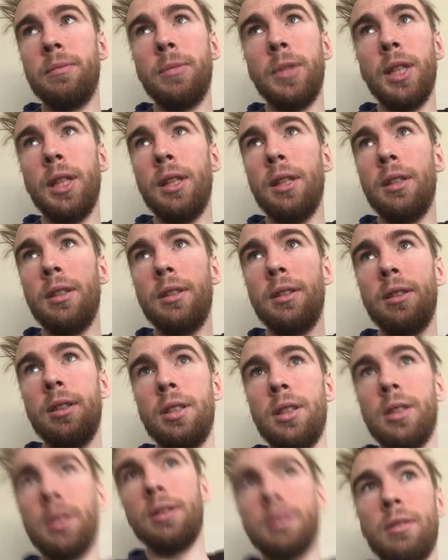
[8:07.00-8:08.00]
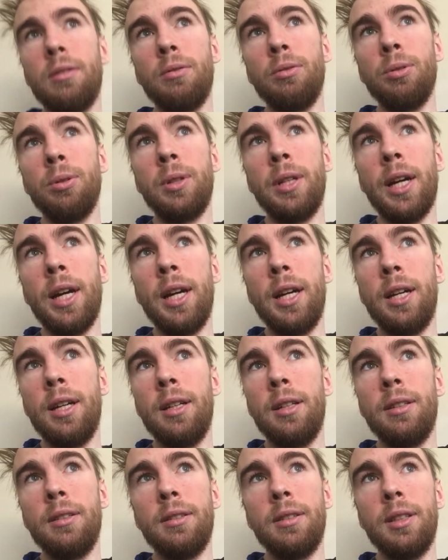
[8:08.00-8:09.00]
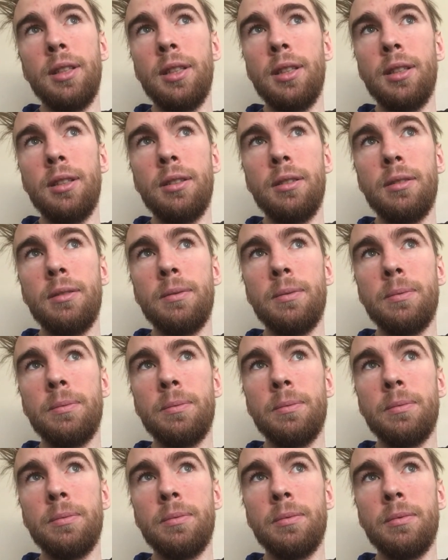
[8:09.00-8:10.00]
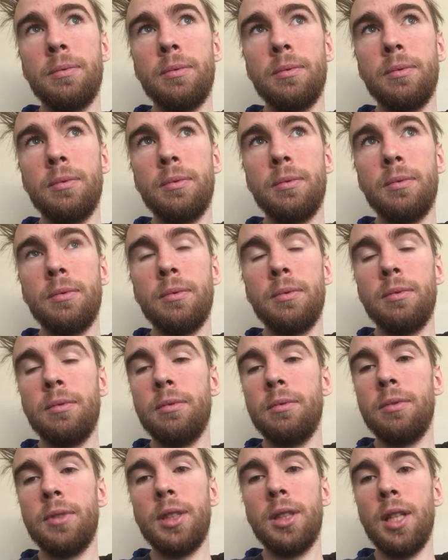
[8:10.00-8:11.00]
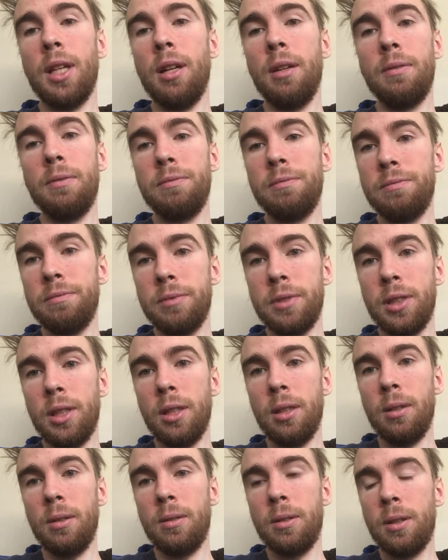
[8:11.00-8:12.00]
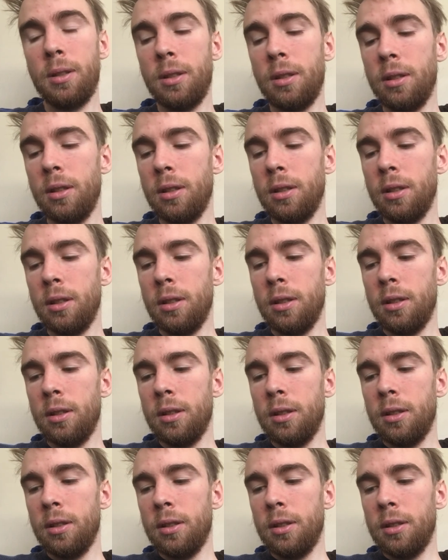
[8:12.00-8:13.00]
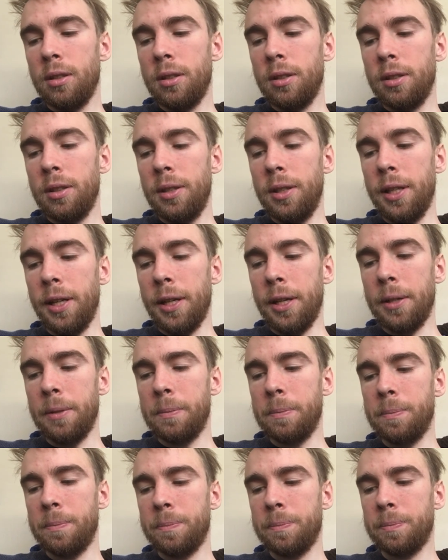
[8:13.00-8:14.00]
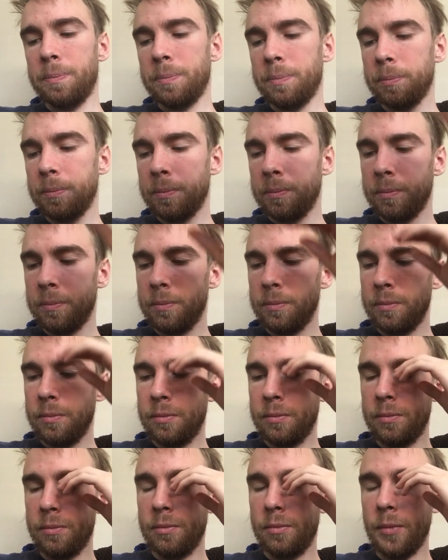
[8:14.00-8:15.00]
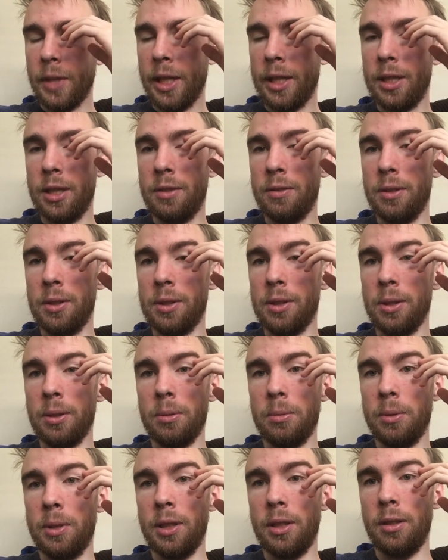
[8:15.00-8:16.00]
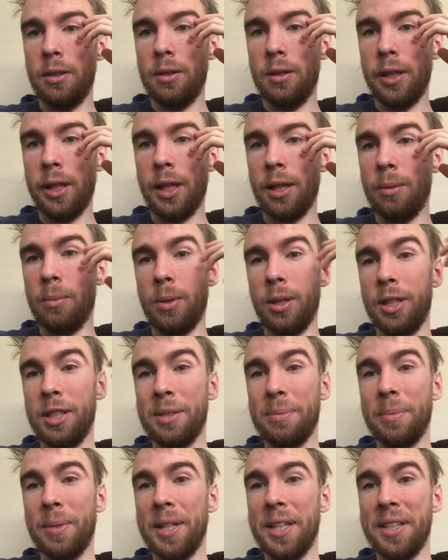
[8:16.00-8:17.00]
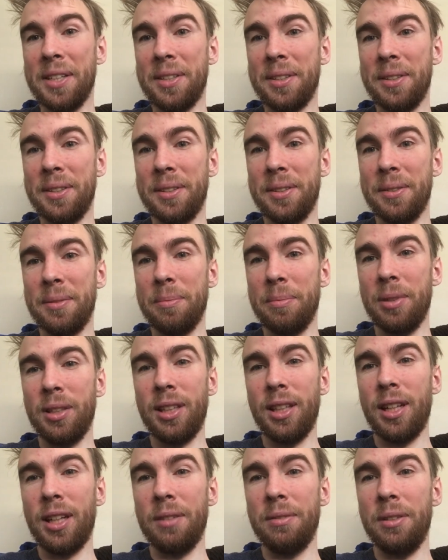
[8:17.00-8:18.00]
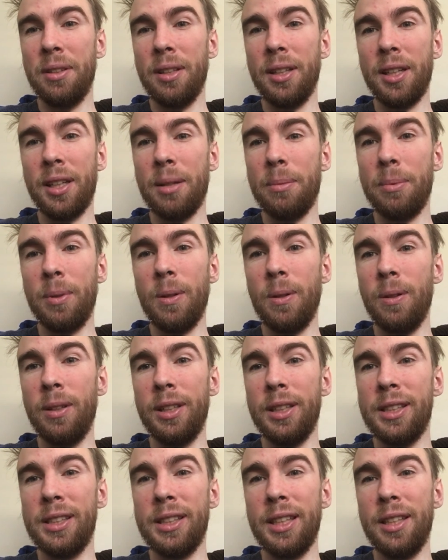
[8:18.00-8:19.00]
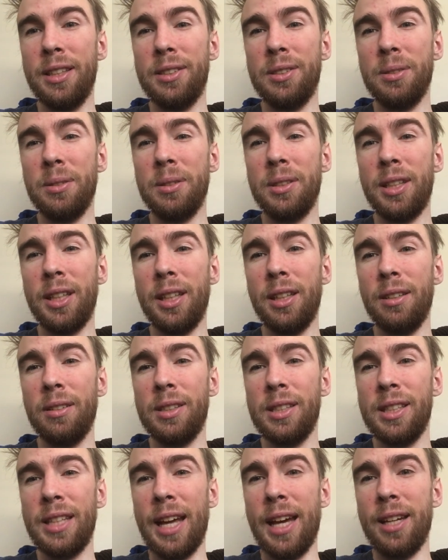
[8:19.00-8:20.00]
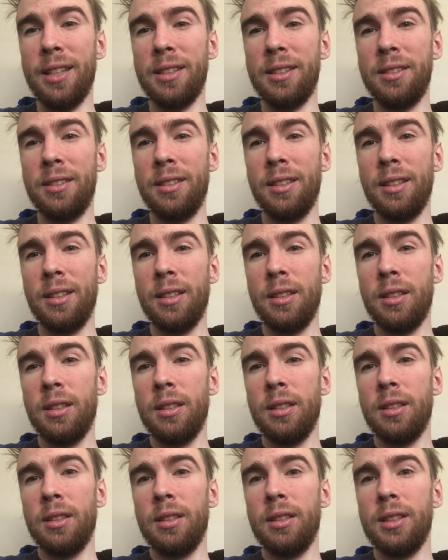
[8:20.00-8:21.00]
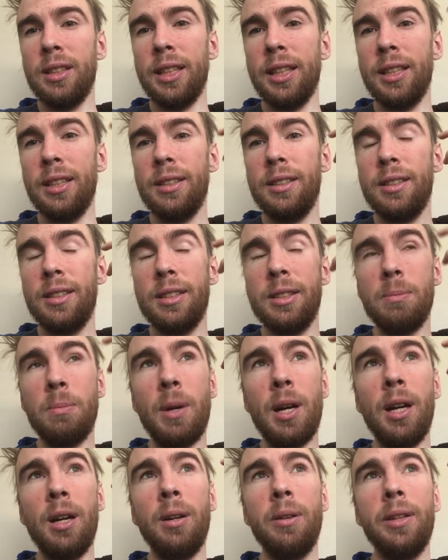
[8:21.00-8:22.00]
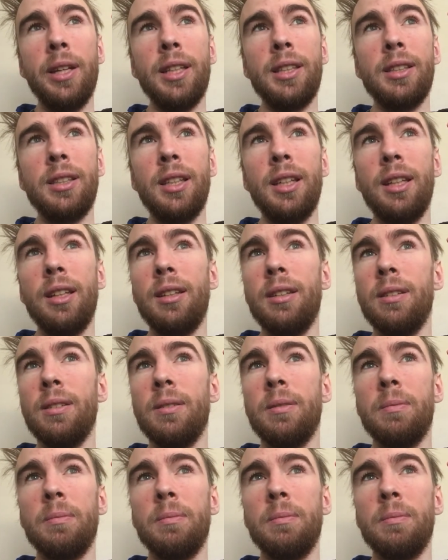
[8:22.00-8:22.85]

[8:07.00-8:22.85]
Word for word: But just through diet and stuff. So yeah. I just feel so weird. Like I want to smile but then I feel like I'm going insane. So it's like a sad, it's like a smile that's like,